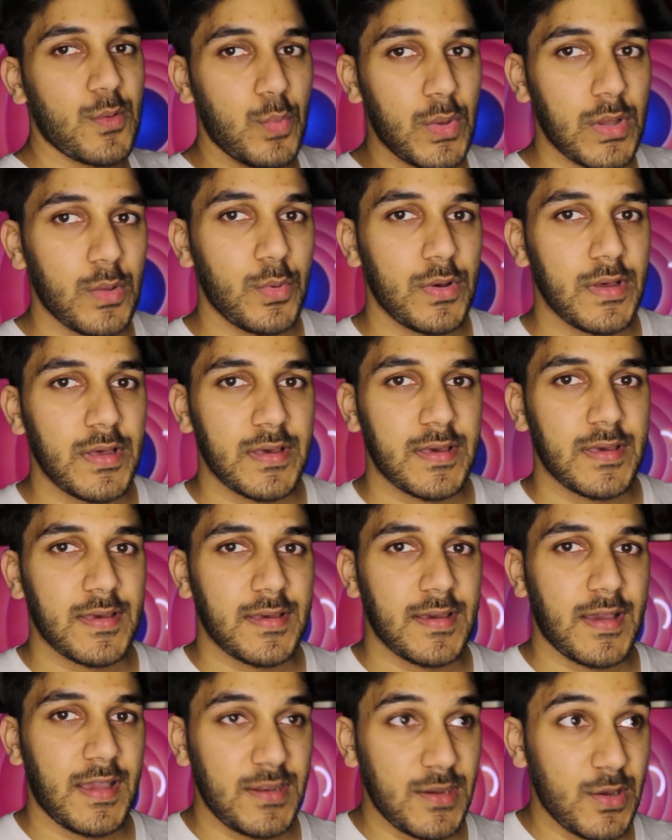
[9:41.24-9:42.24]
will work.
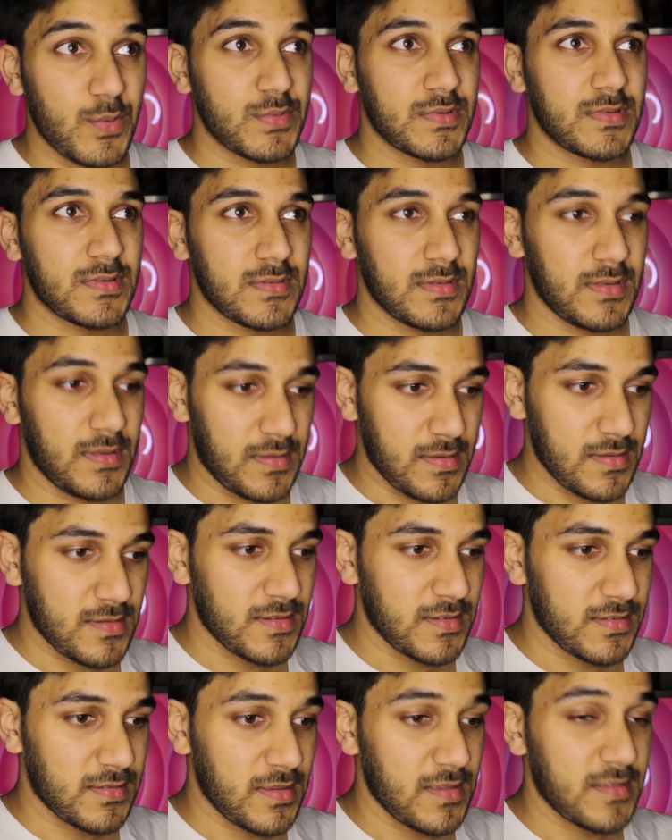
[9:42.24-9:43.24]
I know
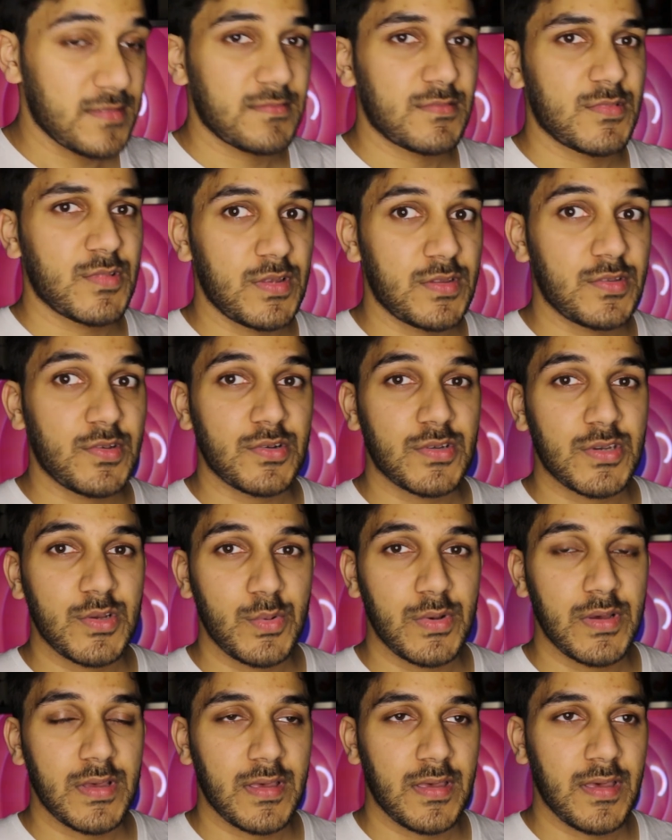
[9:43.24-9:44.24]
it's got to
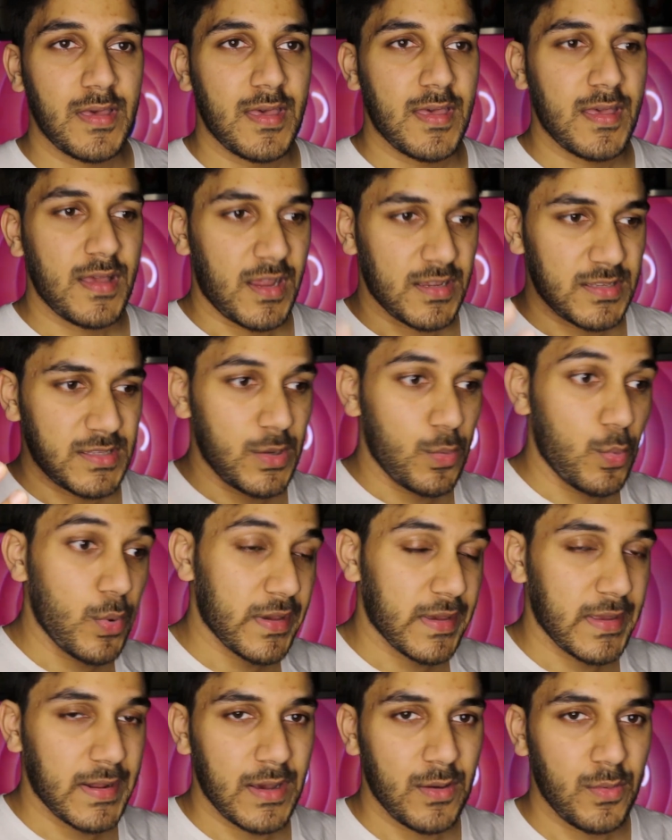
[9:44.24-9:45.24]
work. I think it'll
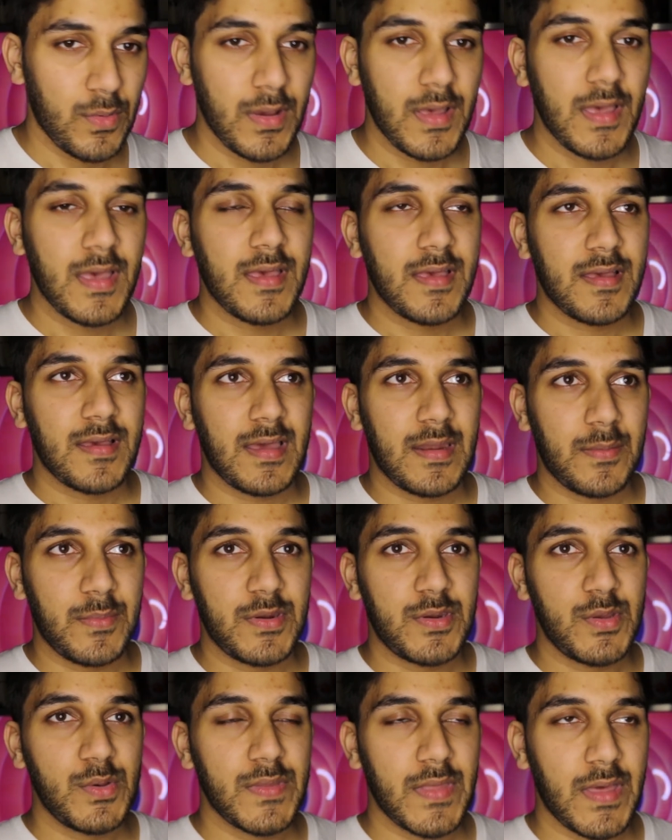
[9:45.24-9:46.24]
work it out, and I'm
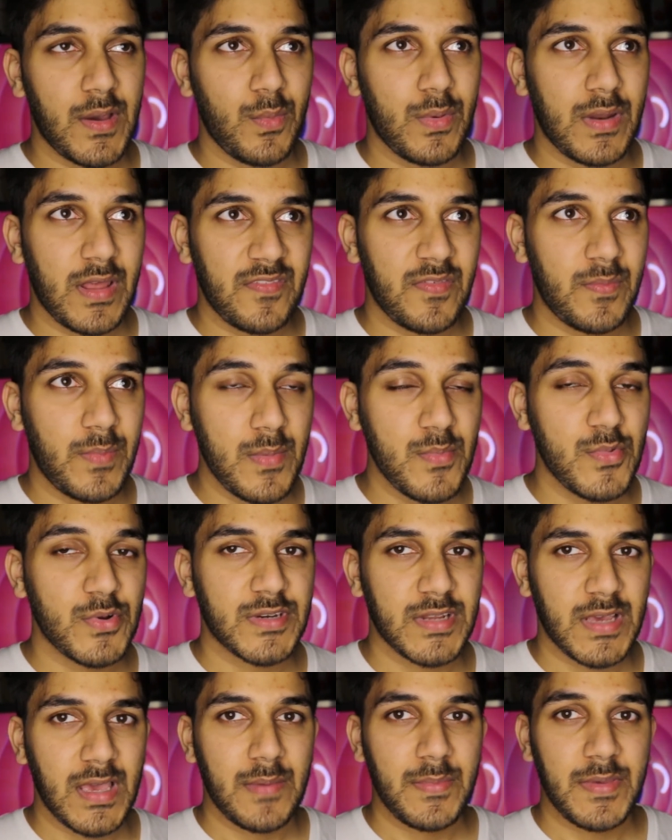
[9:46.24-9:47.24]
gonna do that when I have a bit more
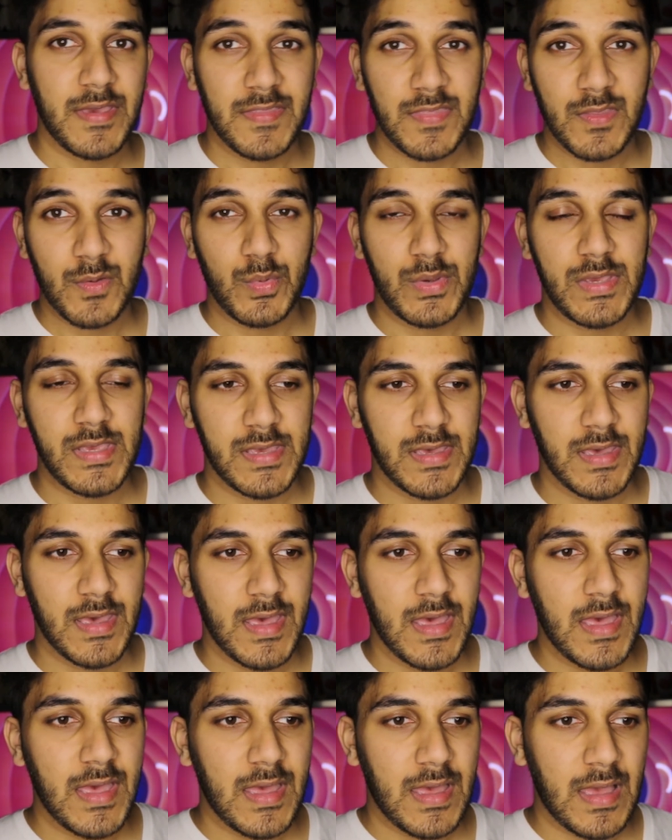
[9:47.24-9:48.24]
time in the week.
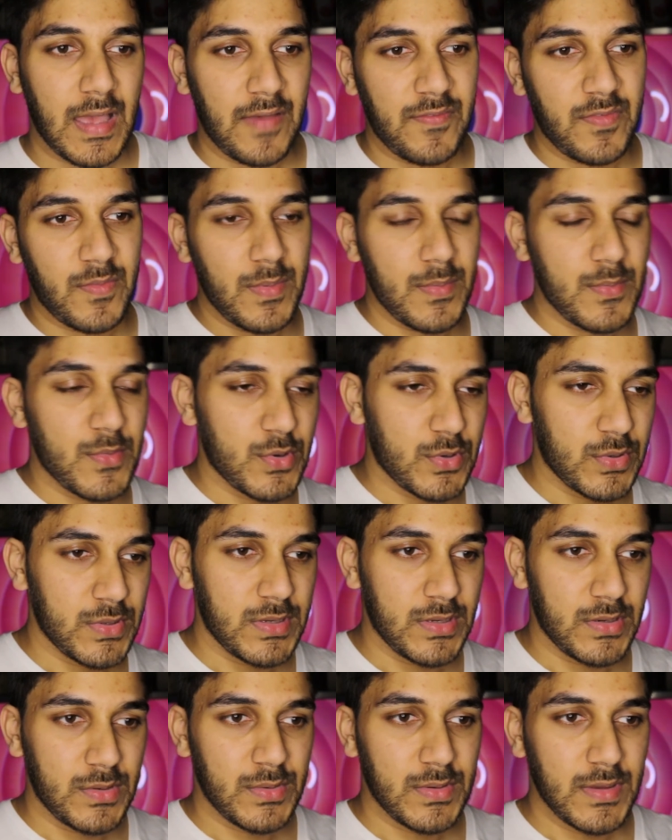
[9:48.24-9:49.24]
Have a bit more, you
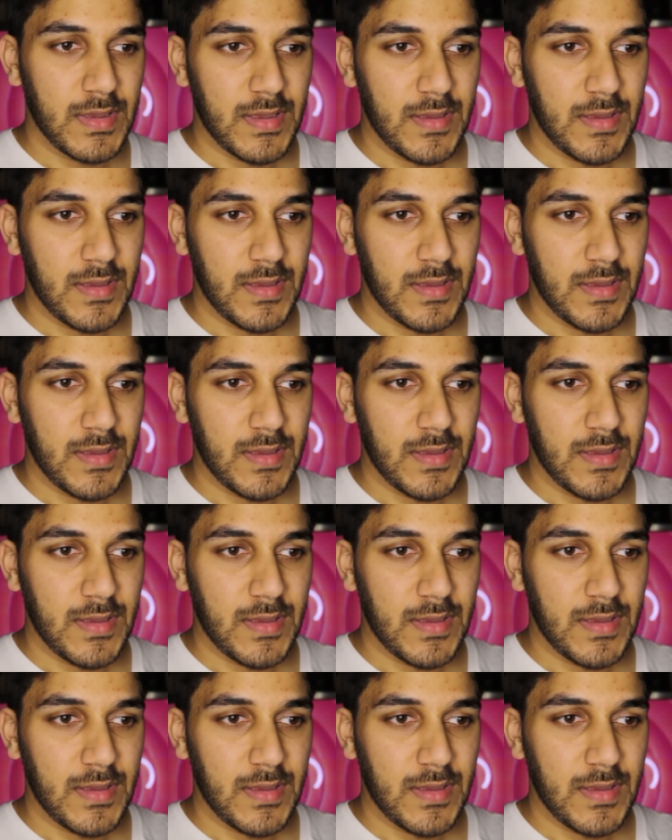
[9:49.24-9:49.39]
know,